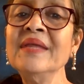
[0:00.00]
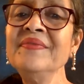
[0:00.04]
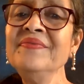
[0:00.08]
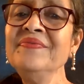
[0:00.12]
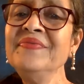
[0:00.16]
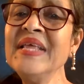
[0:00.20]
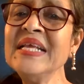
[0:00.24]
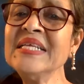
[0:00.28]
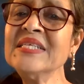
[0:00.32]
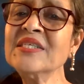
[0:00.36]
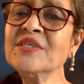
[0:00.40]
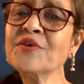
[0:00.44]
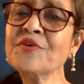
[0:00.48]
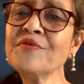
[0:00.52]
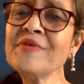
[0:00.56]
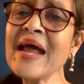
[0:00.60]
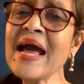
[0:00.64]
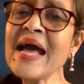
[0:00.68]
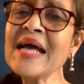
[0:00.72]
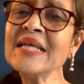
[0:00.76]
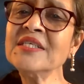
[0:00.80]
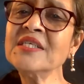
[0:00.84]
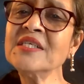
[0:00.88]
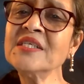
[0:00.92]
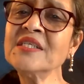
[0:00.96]
They
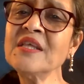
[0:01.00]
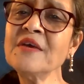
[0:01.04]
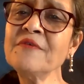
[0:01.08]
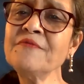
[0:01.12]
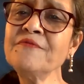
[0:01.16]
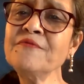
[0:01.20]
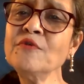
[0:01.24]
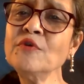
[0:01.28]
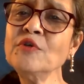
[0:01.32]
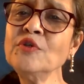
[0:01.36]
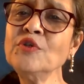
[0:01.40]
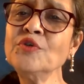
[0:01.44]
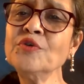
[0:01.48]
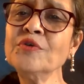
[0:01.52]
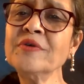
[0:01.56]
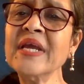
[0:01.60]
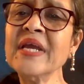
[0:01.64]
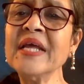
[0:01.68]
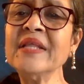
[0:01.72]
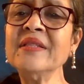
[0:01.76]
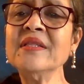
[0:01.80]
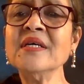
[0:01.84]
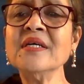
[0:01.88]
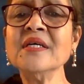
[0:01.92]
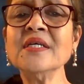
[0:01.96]
scratched their food
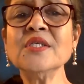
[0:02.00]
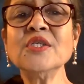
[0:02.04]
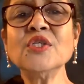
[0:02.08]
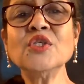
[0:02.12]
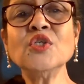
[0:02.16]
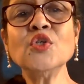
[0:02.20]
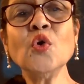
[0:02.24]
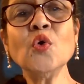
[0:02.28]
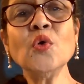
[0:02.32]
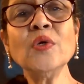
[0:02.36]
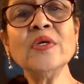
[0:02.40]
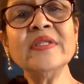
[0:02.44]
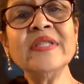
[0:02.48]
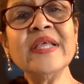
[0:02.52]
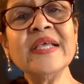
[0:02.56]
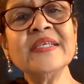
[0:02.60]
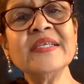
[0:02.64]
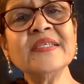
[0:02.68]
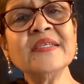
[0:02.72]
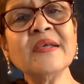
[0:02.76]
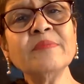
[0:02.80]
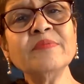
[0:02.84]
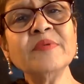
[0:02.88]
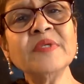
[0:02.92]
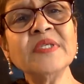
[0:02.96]
together, stored their
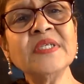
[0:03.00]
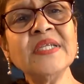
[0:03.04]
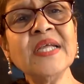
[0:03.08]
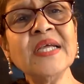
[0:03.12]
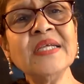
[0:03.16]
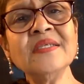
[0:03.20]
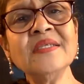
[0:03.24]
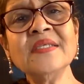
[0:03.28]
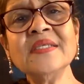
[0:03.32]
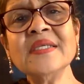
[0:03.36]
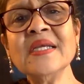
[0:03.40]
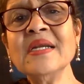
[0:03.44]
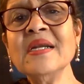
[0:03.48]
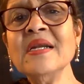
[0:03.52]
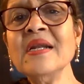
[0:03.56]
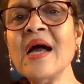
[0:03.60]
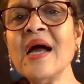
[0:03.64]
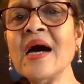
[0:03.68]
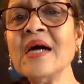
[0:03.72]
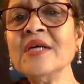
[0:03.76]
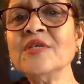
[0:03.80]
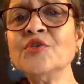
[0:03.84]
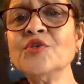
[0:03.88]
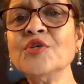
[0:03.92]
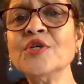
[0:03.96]
substance in
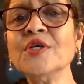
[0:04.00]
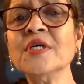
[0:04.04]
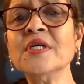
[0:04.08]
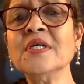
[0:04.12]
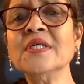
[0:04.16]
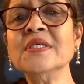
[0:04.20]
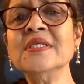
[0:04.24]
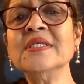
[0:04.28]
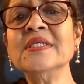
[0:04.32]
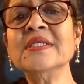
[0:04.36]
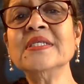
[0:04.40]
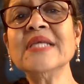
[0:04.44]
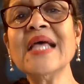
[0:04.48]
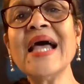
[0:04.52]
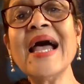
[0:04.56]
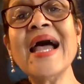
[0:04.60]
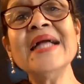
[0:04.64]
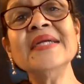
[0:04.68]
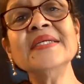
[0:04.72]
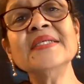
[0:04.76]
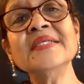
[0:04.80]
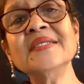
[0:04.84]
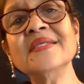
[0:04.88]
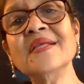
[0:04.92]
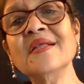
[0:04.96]
large herds
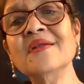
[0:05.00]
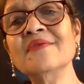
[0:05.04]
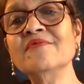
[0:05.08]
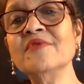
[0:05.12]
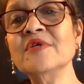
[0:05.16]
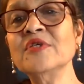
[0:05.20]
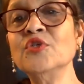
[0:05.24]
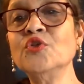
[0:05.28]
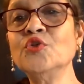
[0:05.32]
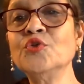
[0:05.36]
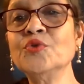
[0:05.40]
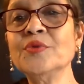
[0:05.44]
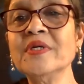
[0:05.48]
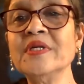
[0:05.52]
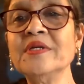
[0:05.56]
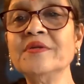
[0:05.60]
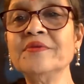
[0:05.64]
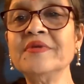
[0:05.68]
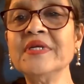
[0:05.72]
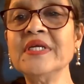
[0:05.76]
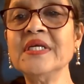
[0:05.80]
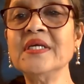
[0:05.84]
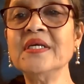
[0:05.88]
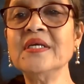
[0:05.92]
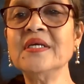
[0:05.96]
and silver
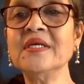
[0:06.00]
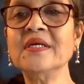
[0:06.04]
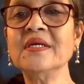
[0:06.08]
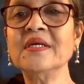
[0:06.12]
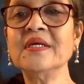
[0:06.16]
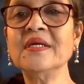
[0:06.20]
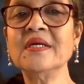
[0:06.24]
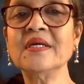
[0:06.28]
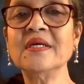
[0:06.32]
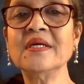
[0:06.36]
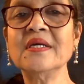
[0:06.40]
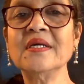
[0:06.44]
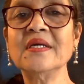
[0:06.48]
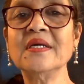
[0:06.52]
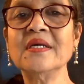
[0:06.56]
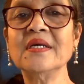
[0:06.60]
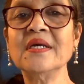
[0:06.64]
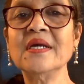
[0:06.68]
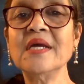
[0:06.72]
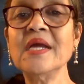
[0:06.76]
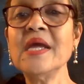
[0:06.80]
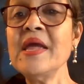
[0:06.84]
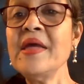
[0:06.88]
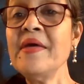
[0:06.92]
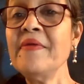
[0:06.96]
jewelry.
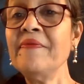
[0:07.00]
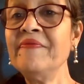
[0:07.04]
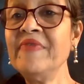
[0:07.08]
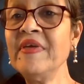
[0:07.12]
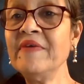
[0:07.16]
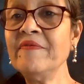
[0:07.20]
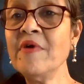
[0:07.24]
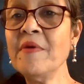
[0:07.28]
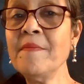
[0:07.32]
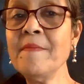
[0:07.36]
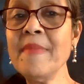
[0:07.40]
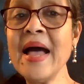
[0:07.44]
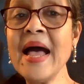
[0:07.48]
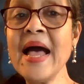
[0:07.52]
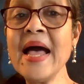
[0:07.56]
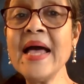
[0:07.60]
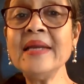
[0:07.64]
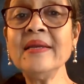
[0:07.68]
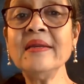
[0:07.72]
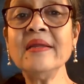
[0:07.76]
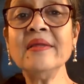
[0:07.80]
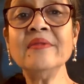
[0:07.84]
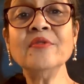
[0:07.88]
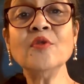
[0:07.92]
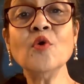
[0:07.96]
They were
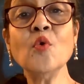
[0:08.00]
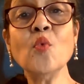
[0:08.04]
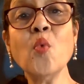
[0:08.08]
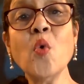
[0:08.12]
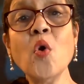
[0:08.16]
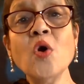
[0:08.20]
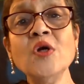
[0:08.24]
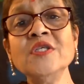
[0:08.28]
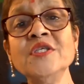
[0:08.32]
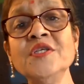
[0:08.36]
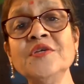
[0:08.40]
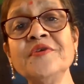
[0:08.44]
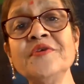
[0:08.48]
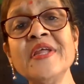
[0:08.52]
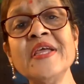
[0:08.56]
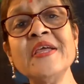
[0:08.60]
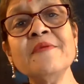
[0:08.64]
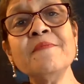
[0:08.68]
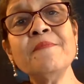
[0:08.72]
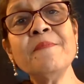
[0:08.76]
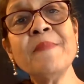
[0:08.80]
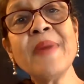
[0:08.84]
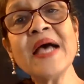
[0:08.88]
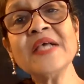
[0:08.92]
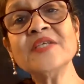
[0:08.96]
man in the wandering
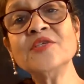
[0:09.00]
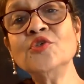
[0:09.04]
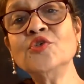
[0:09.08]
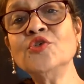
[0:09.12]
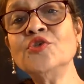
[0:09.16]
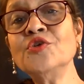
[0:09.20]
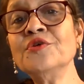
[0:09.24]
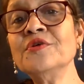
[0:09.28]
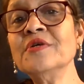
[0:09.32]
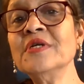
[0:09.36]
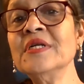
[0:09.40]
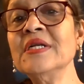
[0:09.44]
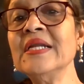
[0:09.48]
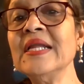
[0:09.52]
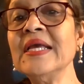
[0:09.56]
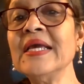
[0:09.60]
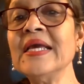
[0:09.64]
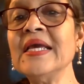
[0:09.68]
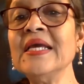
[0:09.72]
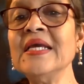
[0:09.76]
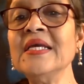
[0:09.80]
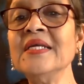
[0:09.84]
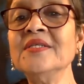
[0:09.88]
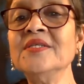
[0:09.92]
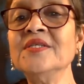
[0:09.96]
pastoral
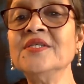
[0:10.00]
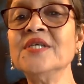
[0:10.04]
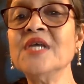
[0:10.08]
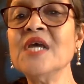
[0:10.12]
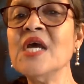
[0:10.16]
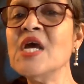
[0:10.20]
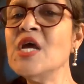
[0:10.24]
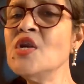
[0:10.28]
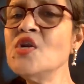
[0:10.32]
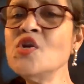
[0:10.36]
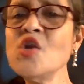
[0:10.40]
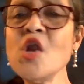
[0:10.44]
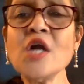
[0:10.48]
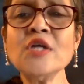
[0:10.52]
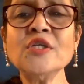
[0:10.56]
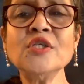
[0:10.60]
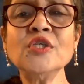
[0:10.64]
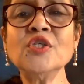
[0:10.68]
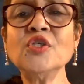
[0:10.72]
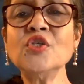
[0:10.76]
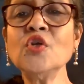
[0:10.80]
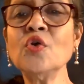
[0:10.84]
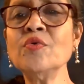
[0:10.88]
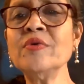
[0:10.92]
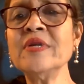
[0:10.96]
age, not
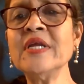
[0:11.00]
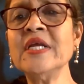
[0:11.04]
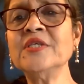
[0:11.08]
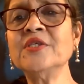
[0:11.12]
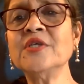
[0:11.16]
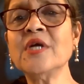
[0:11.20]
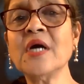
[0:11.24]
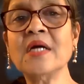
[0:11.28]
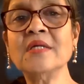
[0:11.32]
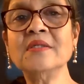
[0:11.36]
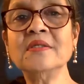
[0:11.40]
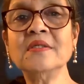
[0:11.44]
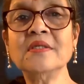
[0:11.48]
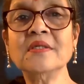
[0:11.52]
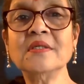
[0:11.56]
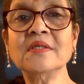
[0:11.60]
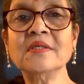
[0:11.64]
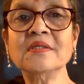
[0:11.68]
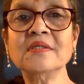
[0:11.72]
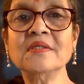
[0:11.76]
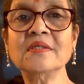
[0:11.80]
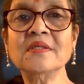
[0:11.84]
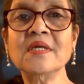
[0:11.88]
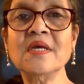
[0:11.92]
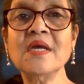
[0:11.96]
Stone Age
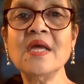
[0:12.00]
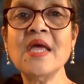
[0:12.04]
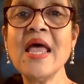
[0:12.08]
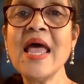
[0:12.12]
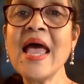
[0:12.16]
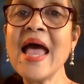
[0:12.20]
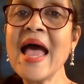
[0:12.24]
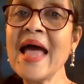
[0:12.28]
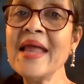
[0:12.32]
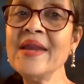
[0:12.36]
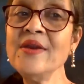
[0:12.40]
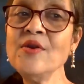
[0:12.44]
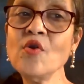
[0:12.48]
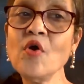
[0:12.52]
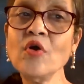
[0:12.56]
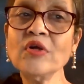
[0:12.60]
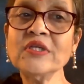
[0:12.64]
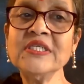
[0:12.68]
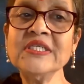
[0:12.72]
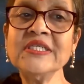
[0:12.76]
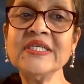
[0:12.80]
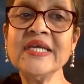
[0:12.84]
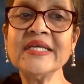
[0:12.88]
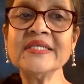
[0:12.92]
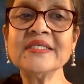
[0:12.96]
hunters, and
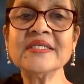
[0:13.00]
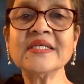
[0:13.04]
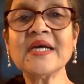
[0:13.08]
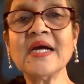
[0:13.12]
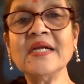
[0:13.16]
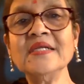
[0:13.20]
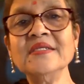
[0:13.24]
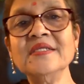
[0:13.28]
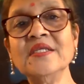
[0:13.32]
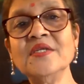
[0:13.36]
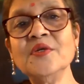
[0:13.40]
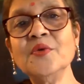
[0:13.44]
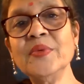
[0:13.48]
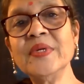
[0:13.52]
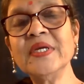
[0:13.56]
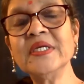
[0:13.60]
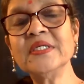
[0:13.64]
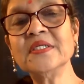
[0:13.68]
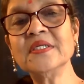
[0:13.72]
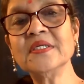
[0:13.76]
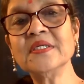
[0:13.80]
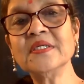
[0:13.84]
not yet cultivators.